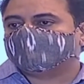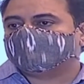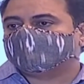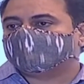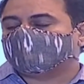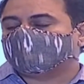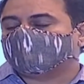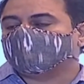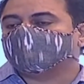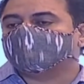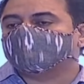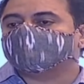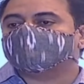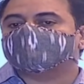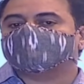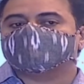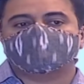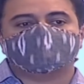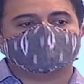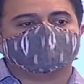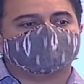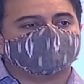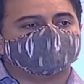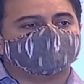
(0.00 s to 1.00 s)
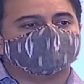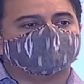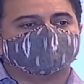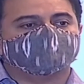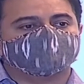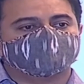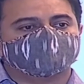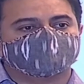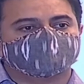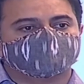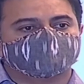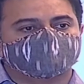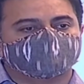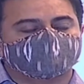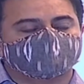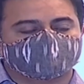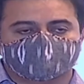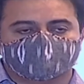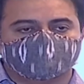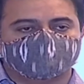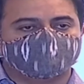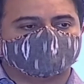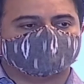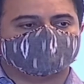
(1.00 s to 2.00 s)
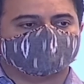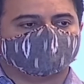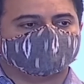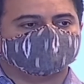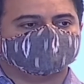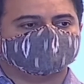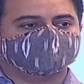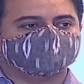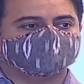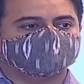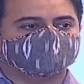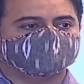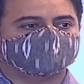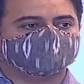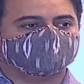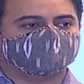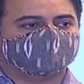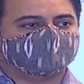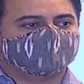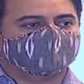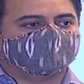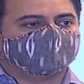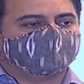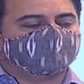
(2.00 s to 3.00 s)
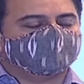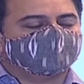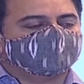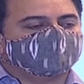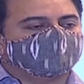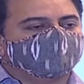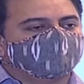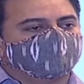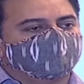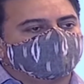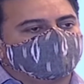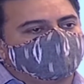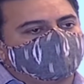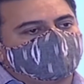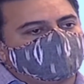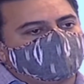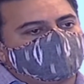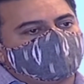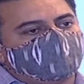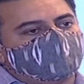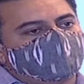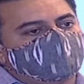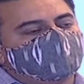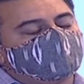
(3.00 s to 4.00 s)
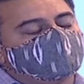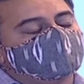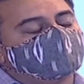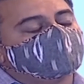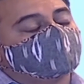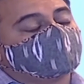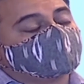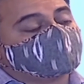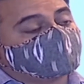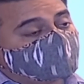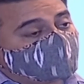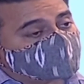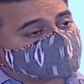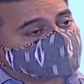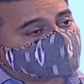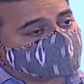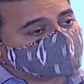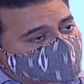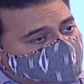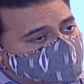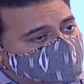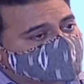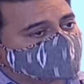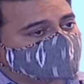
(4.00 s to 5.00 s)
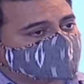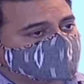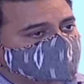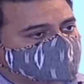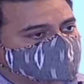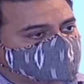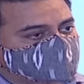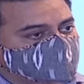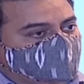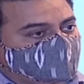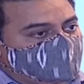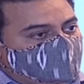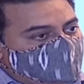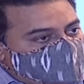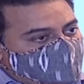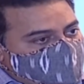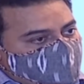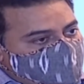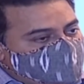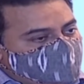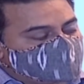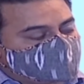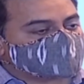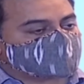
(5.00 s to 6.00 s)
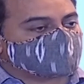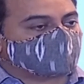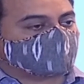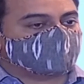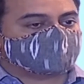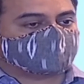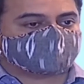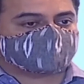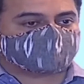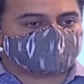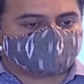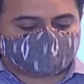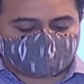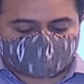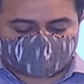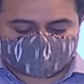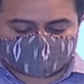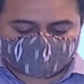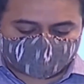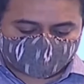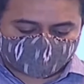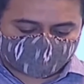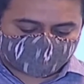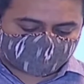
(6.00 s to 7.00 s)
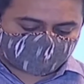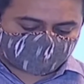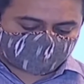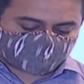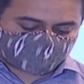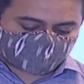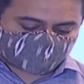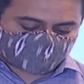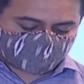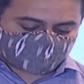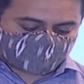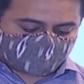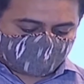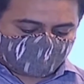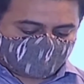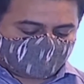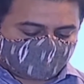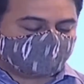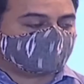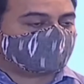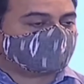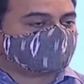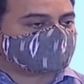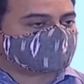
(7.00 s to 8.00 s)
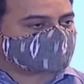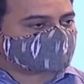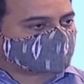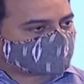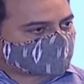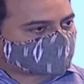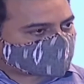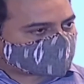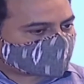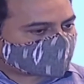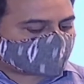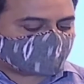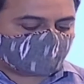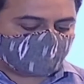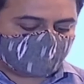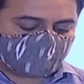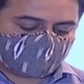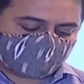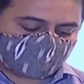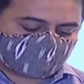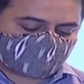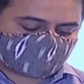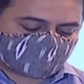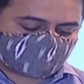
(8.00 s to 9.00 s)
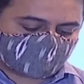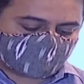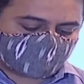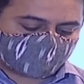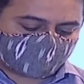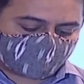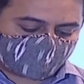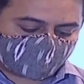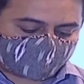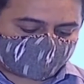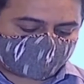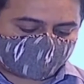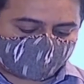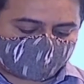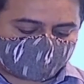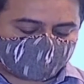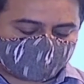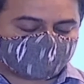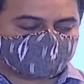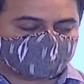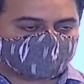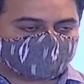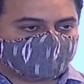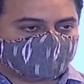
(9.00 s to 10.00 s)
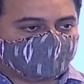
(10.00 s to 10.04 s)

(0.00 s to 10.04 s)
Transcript: Government of Telangana not only promises, but we also deliver. We ensure speedy clearances. We ensure land allocation in a quick manner.